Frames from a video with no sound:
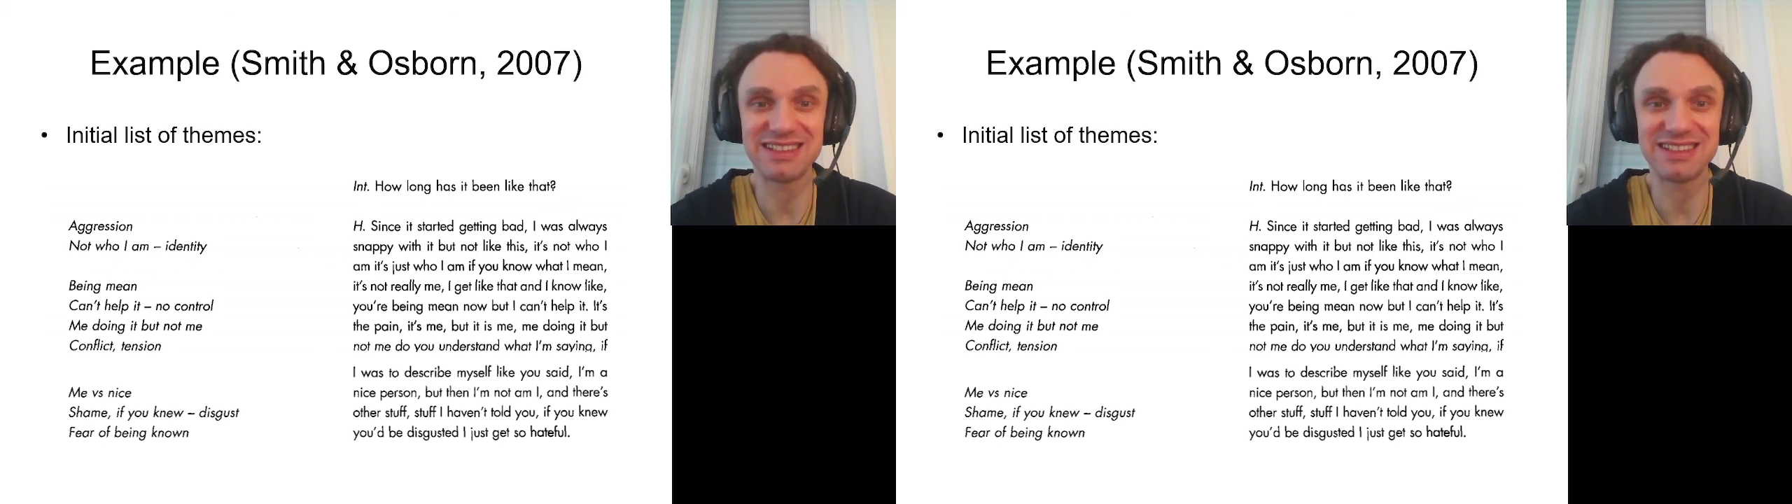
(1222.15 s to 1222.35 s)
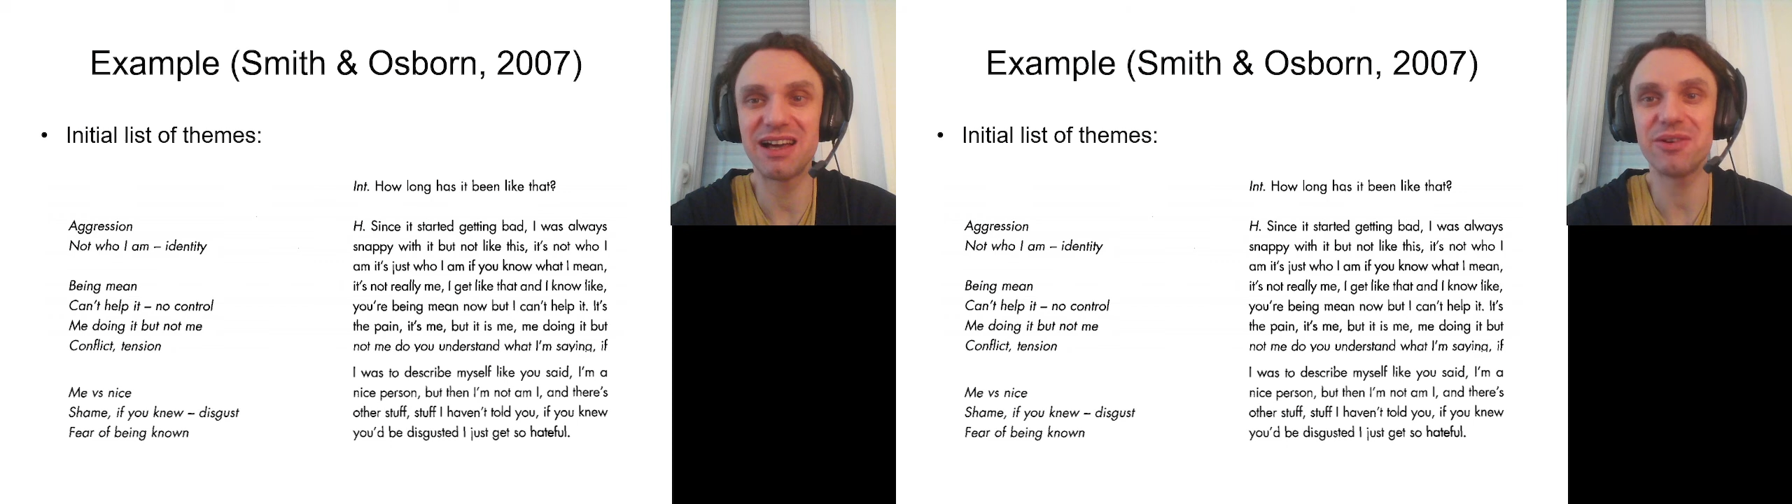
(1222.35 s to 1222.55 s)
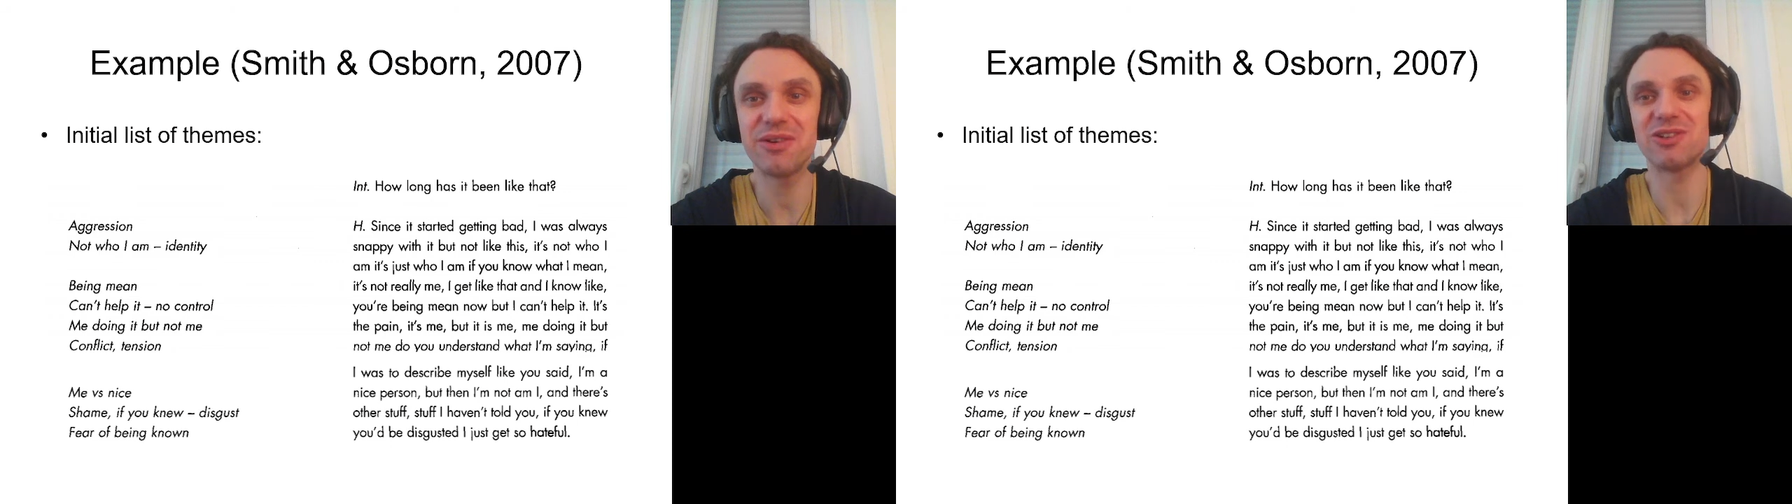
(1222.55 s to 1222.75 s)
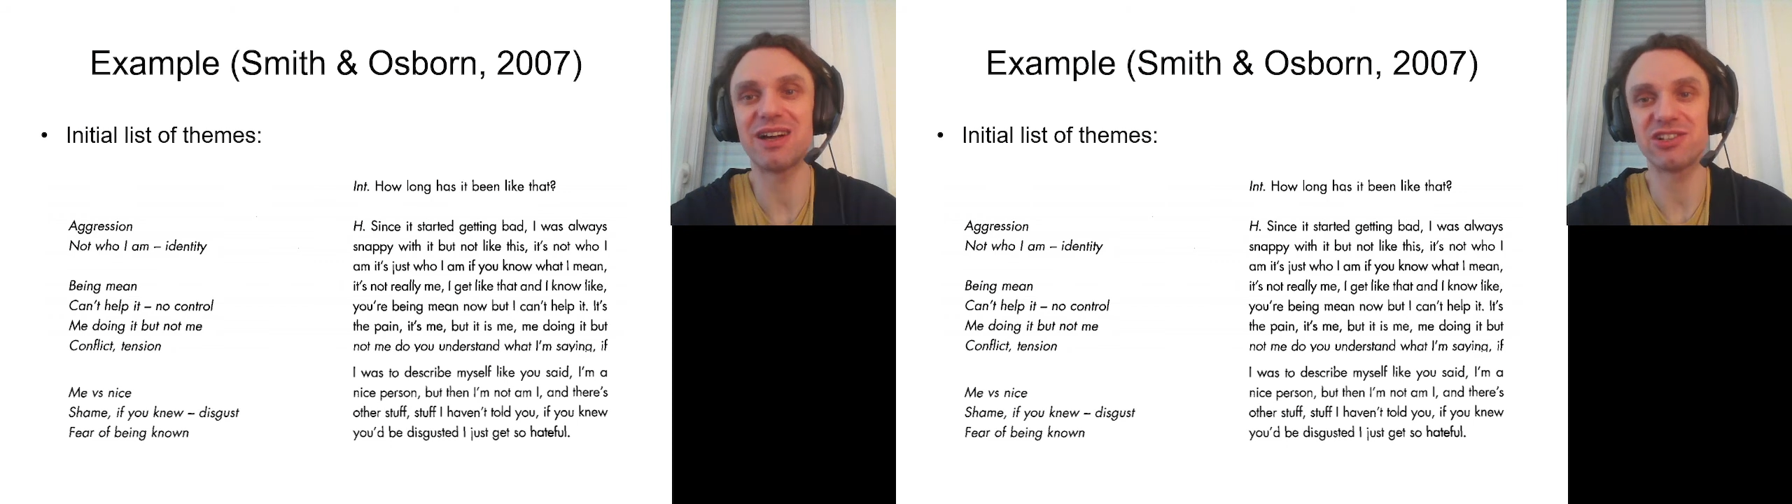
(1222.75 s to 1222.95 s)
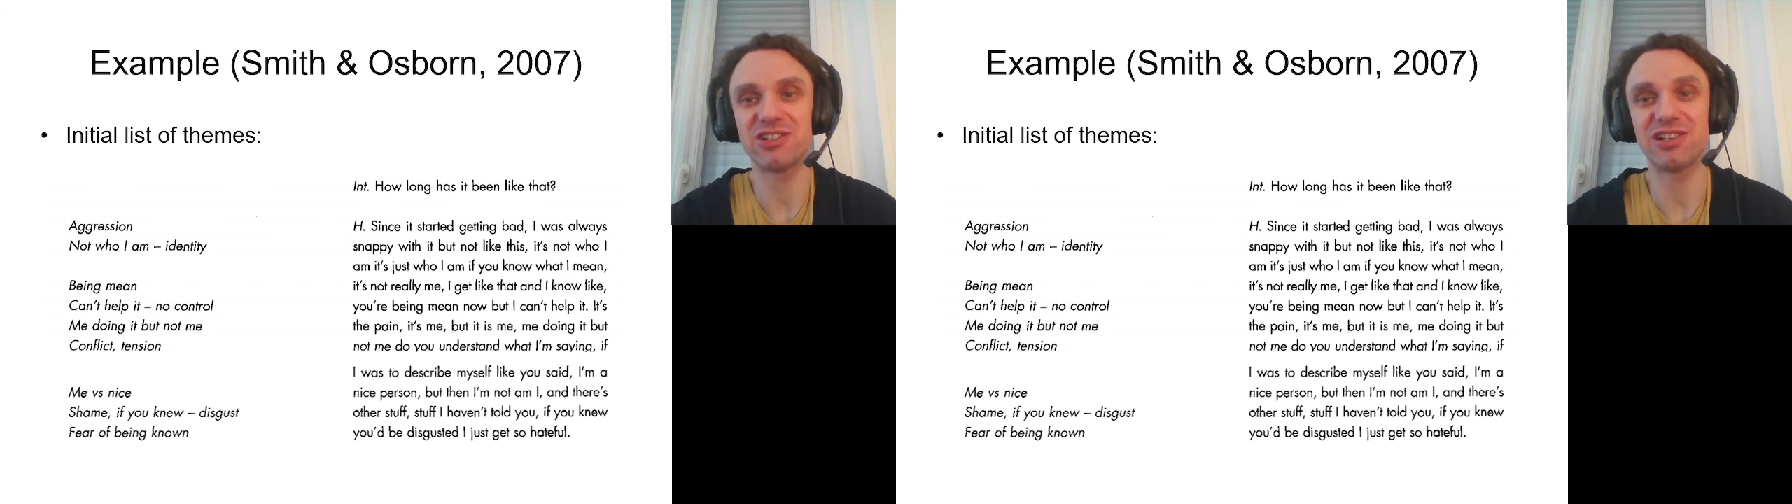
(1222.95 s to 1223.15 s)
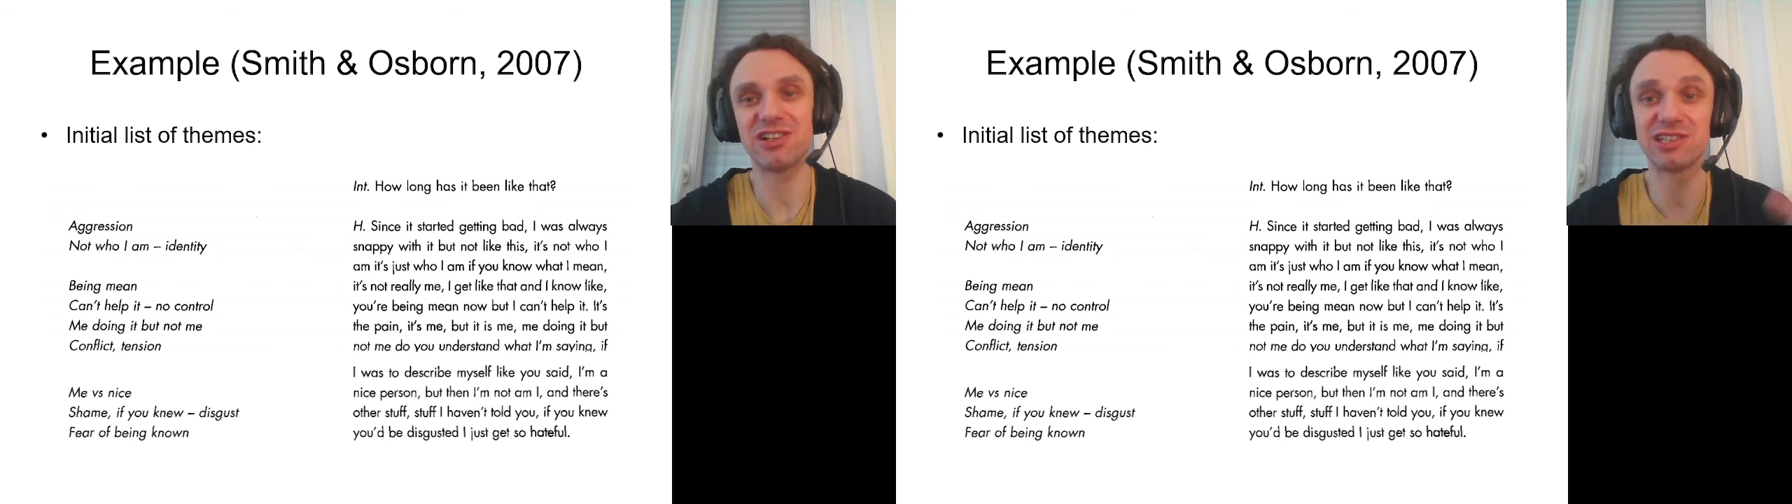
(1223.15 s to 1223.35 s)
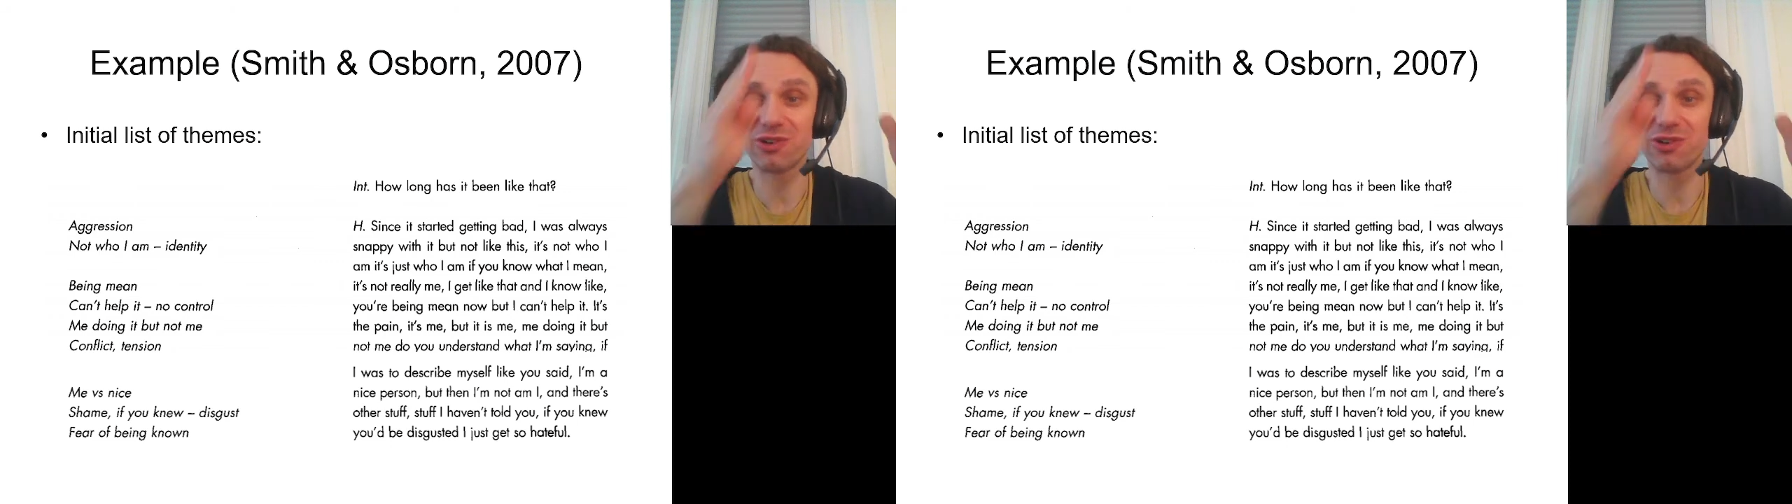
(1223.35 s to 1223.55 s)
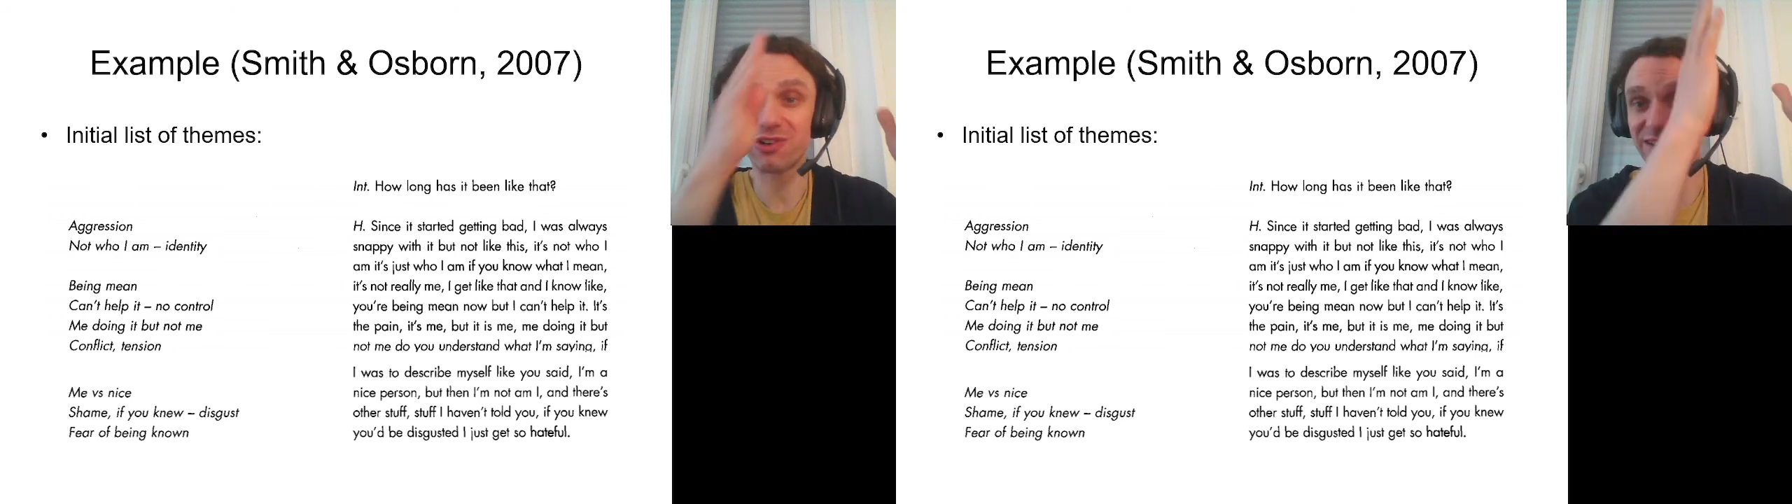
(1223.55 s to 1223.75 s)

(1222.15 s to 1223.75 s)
allow you to actually store